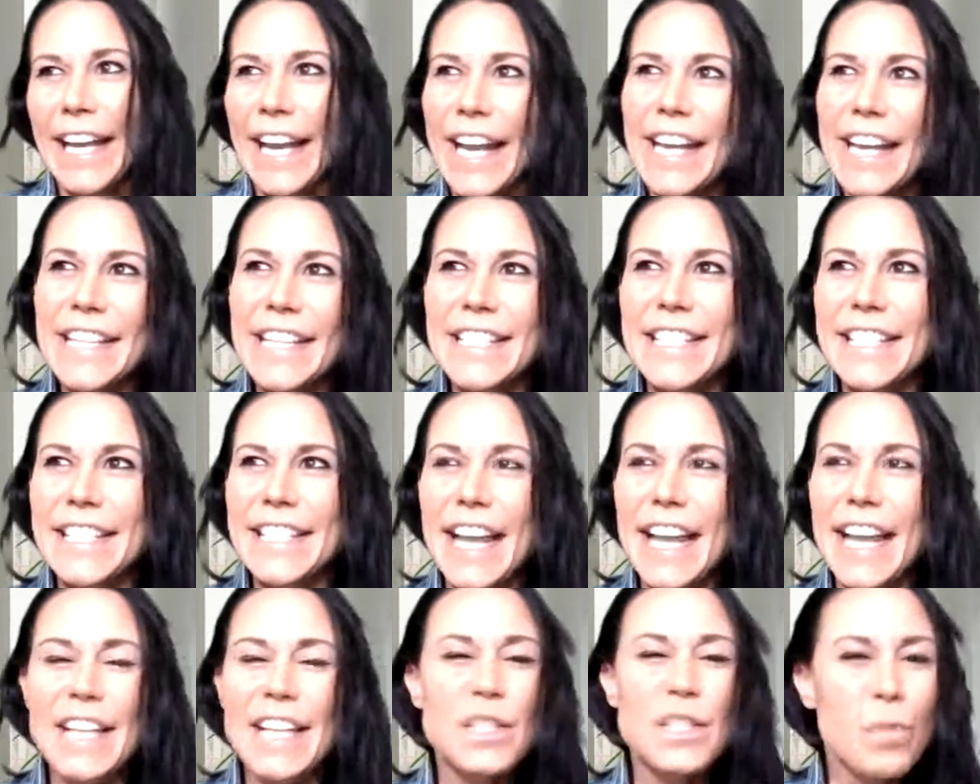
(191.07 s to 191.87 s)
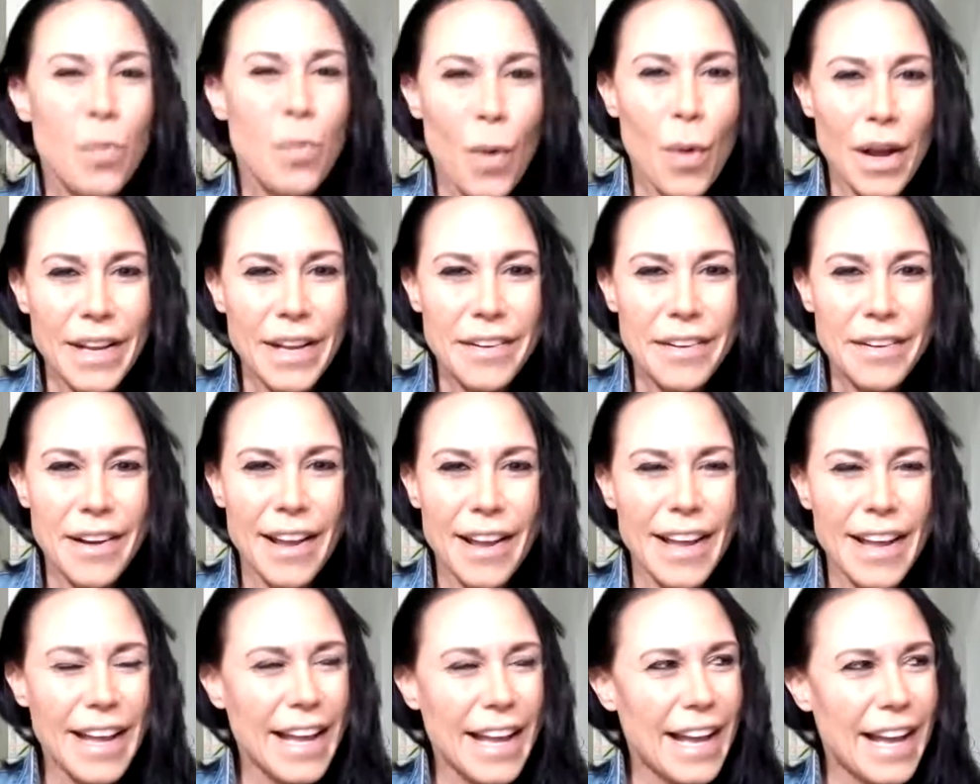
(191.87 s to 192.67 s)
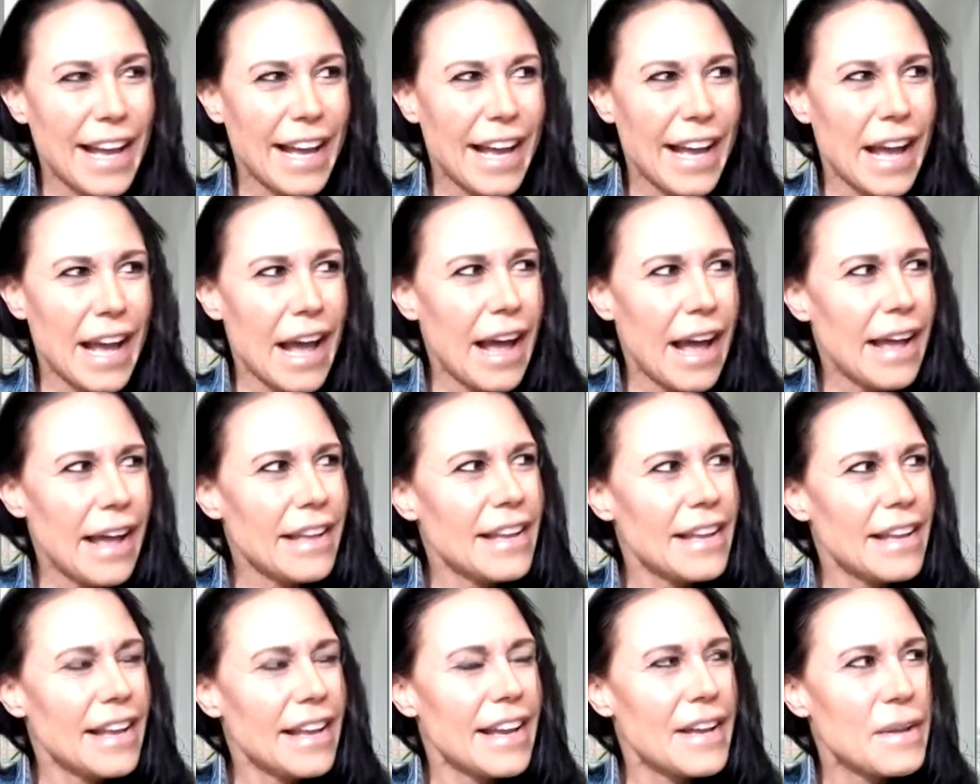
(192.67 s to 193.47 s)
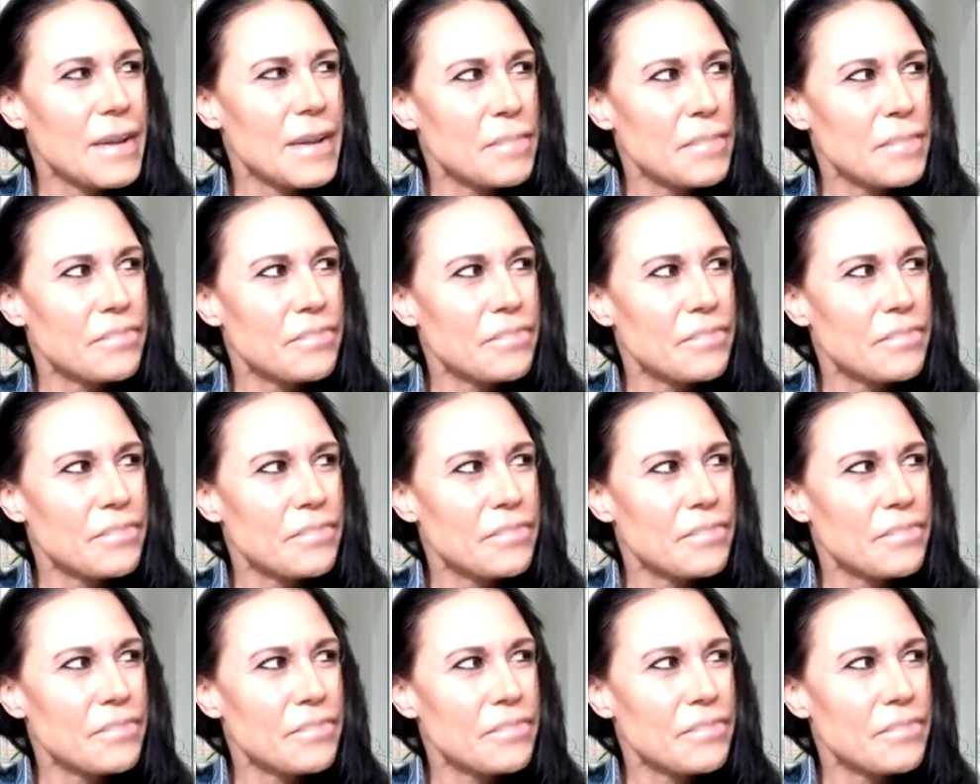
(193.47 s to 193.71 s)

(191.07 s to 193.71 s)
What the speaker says: it's one I